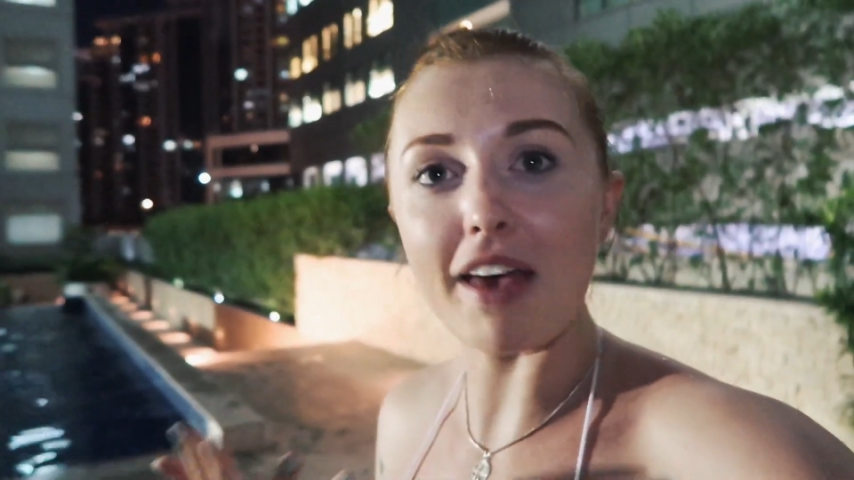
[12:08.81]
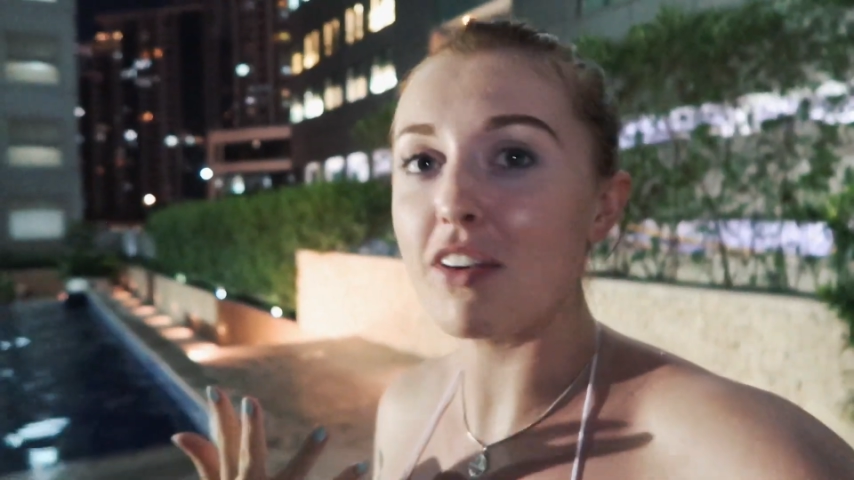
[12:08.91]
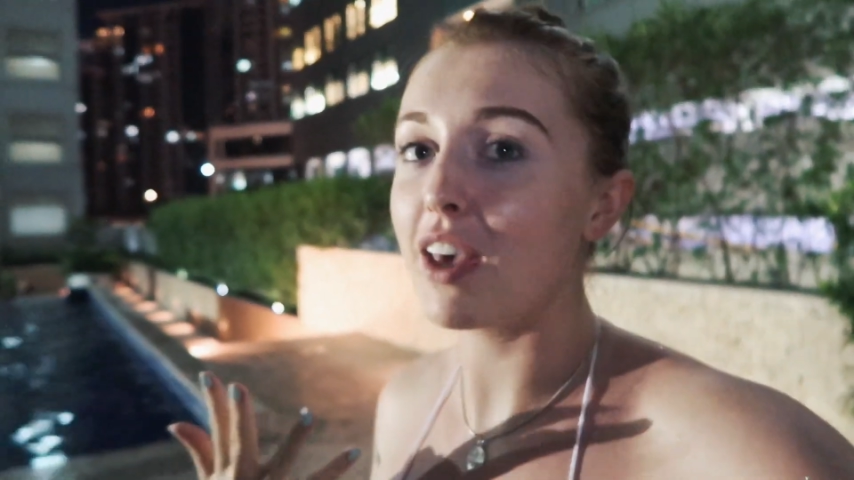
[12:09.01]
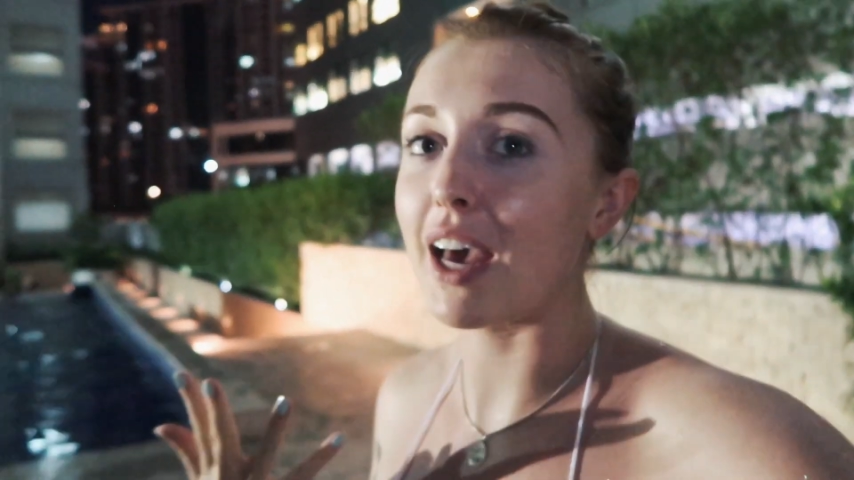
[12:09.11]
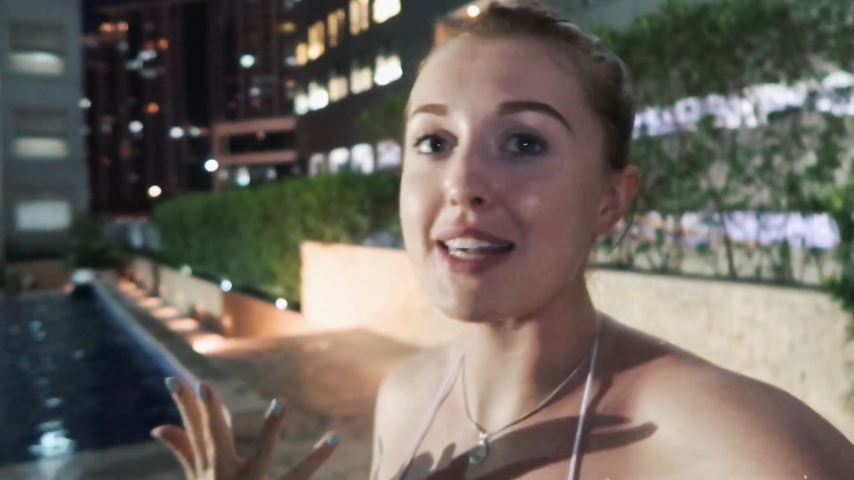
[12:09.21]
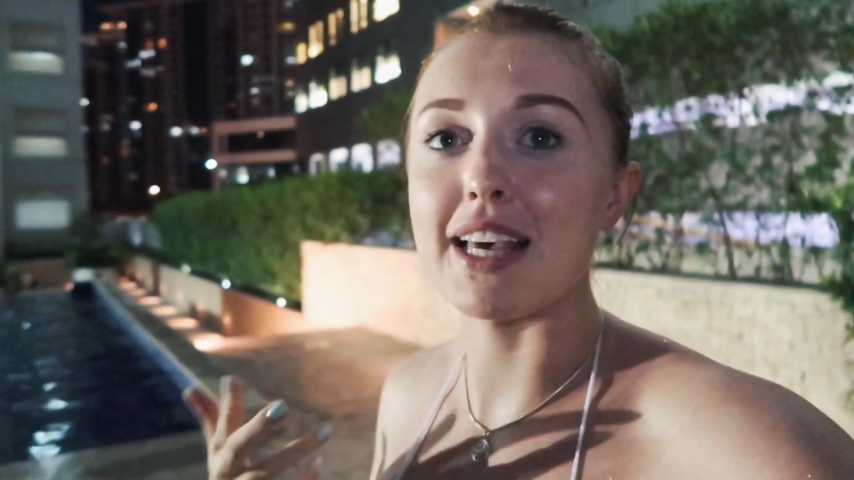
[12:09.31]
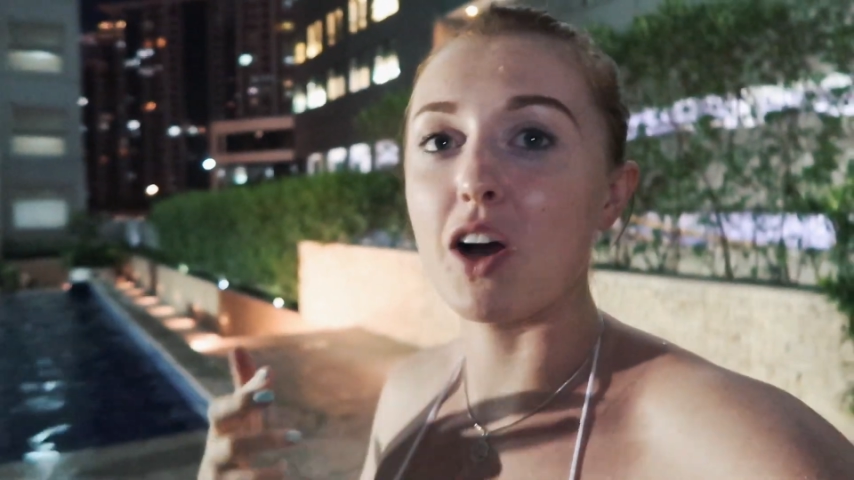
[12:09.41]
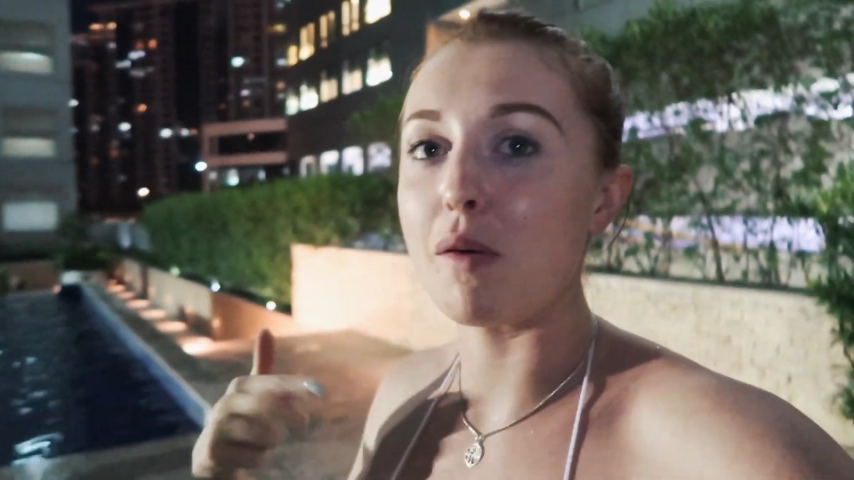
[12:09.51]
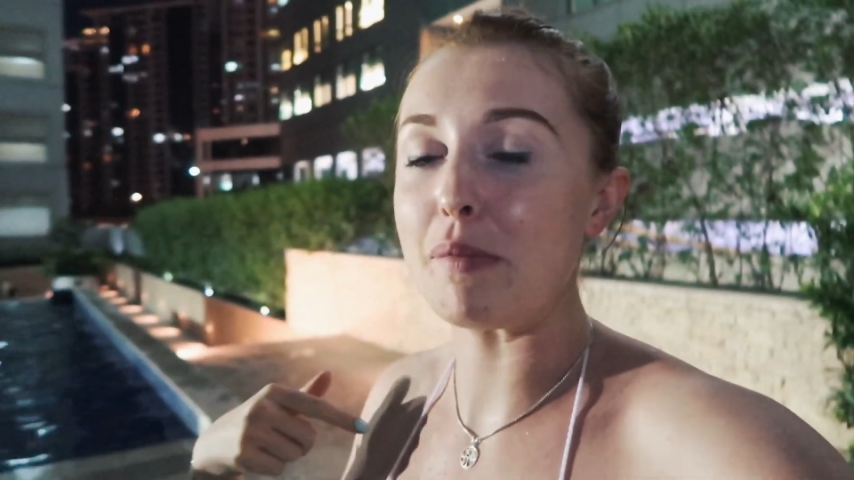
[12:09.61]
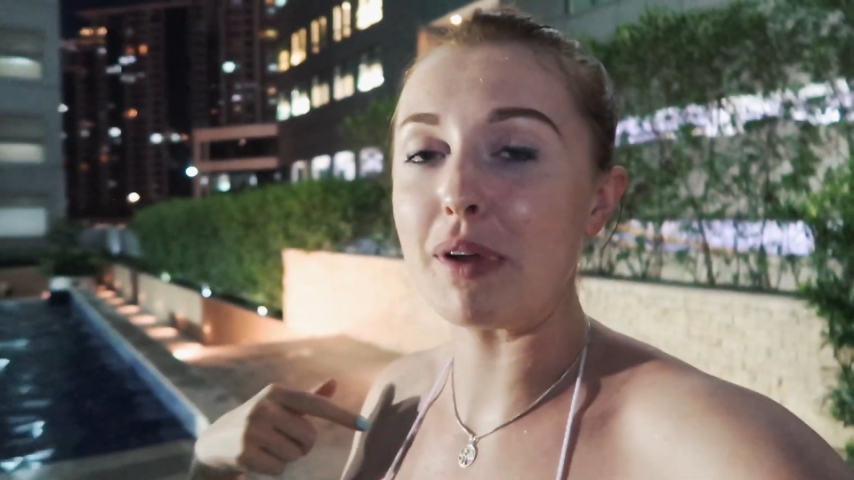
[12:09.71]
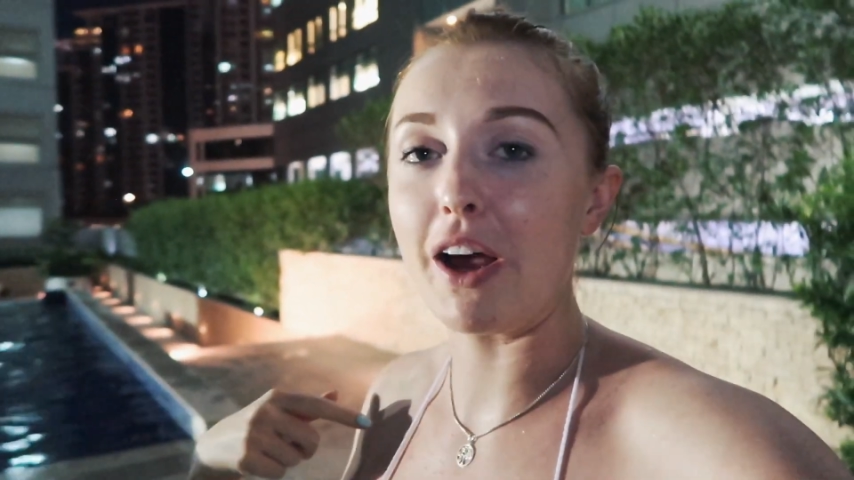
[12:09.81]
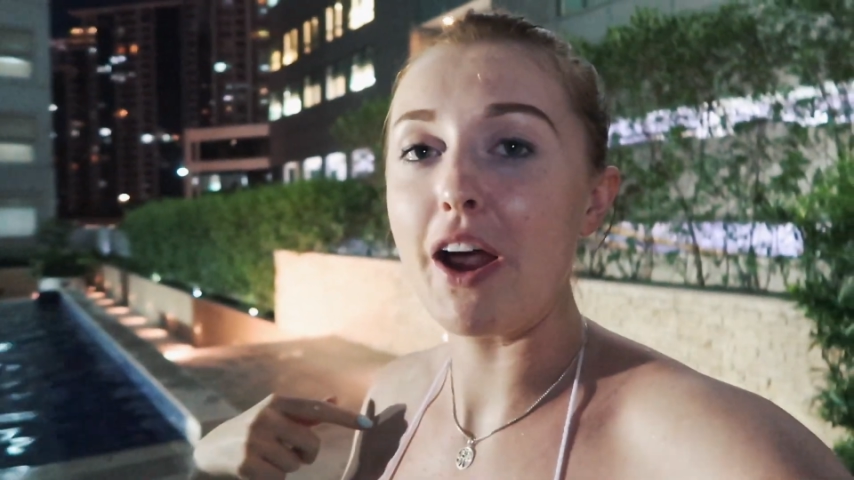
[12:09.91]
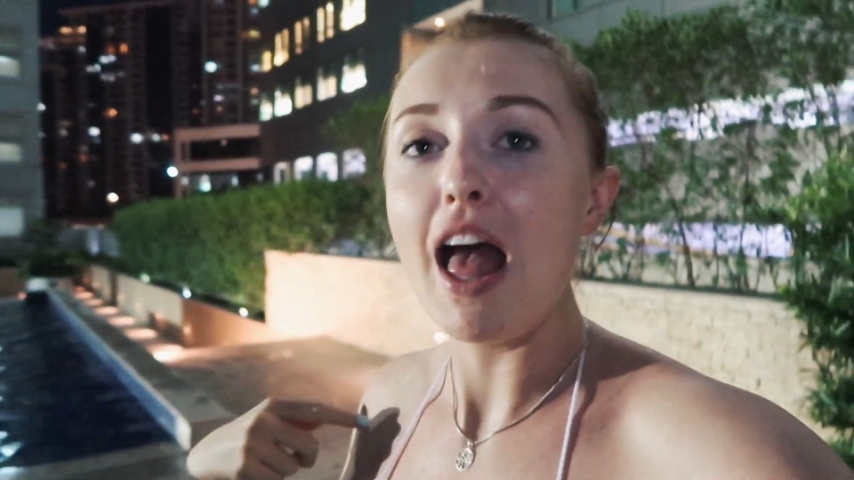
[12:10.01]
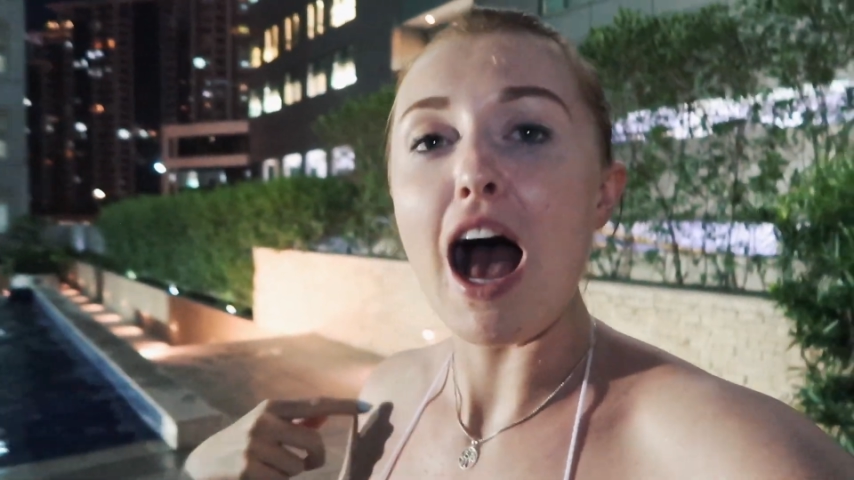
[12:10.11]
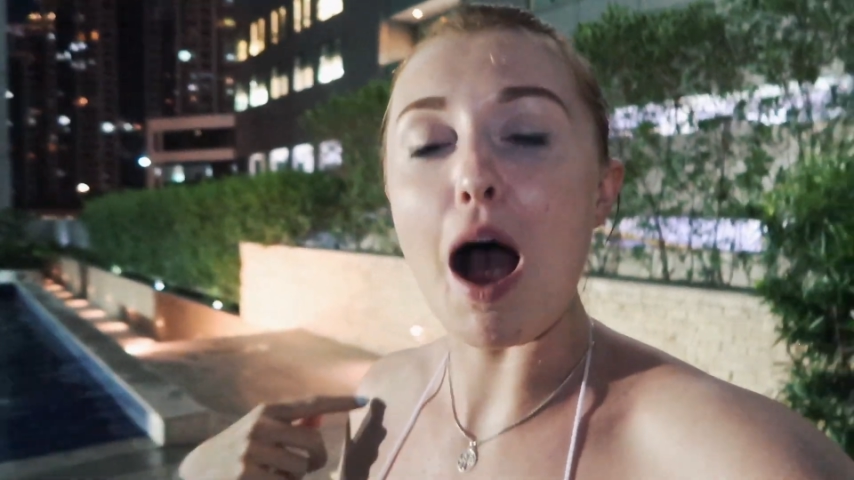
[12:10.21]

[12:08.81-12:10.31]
If you can guess it, comment below.